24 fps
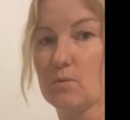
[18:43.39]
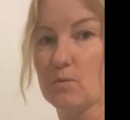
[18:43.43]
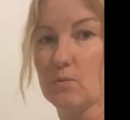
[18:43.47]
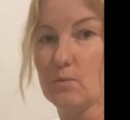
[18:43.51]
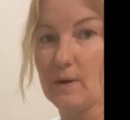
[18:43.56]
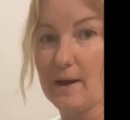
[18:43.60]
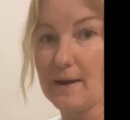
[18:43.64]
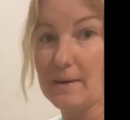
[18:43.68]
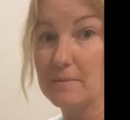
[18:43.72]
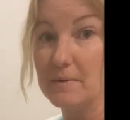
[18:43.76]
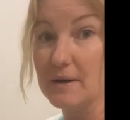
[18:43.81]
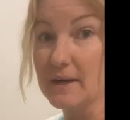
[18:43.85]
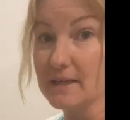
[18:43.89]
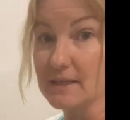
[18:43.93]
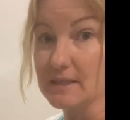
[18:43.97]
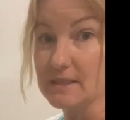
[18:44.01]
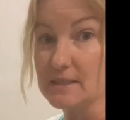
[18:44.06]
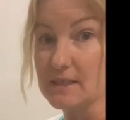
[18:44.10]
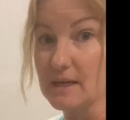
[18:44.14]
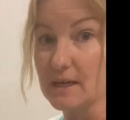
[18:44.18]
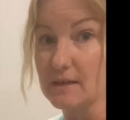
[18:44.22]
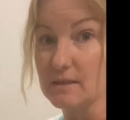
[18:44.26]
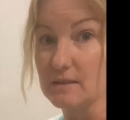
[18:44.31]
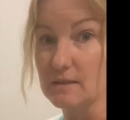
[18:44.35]
weigh my
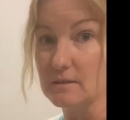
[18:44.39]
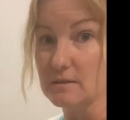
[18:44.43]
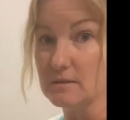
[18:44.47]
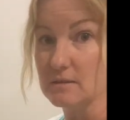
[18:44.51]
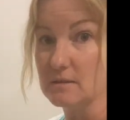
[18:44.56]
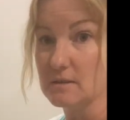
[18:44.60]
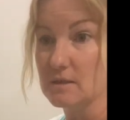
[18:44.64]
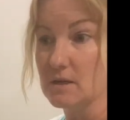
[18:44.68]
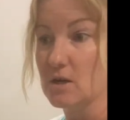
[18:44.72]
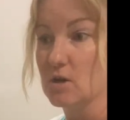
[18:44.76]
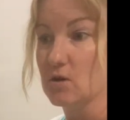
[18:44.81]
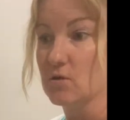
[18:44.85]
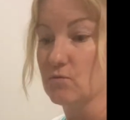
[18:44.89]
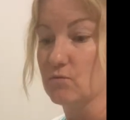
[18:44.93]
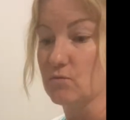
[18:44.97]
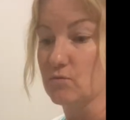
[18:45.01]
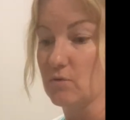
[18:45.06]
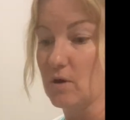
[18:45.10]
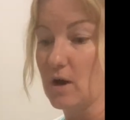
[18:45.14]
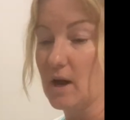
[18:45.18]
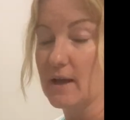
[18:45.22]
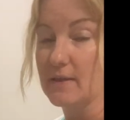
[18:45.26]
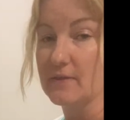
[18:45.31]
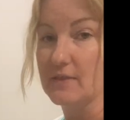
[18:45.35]
container,
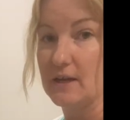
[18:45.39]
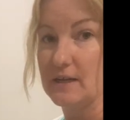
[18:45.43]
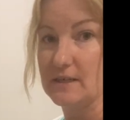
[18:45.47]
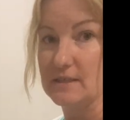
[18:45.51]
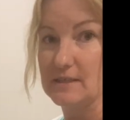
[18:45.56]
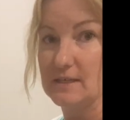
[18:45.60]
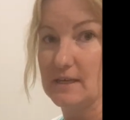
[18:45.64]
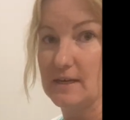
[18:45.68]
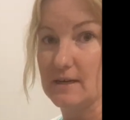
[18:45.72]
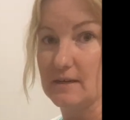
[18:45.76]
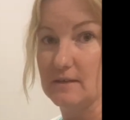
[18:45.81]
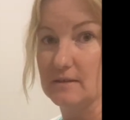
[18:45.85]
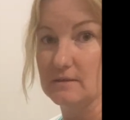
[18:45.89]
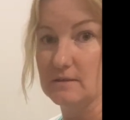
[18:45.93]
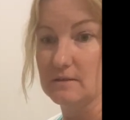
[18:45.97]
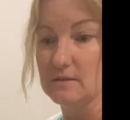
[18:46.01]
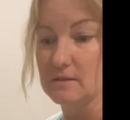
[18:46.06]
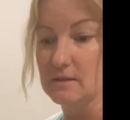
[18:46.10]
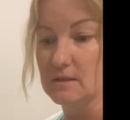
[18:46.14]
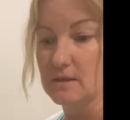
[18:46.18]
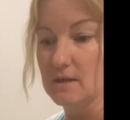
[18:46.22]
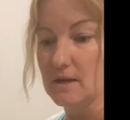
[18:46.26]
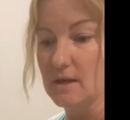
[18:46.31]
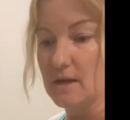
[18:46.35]
write that down,
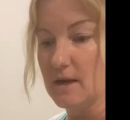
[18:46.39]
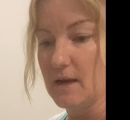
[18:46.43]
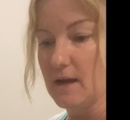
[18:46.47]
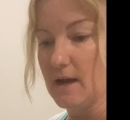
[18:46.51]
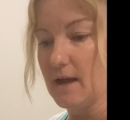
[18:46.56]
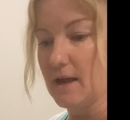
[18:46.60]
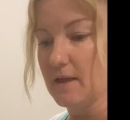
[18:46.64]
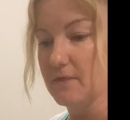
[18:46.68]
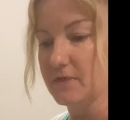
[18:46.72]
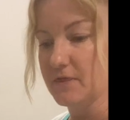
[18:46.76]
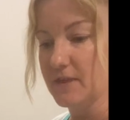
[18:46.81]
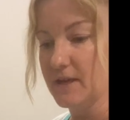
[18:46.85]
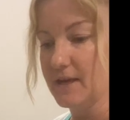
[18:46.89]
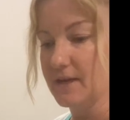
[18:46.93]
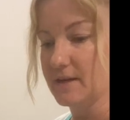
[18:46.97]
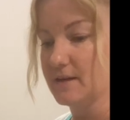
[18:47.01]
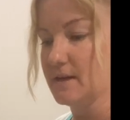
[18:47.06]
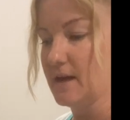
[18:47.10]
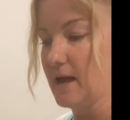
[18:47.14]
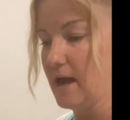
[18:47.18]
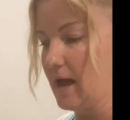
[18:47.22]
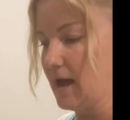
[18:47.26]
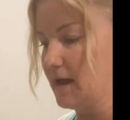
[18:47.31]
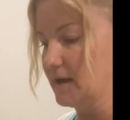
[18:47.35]
and then
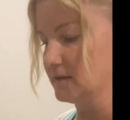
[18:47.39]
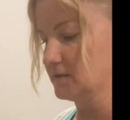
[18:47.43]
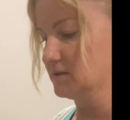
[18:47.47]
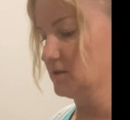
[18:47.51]
as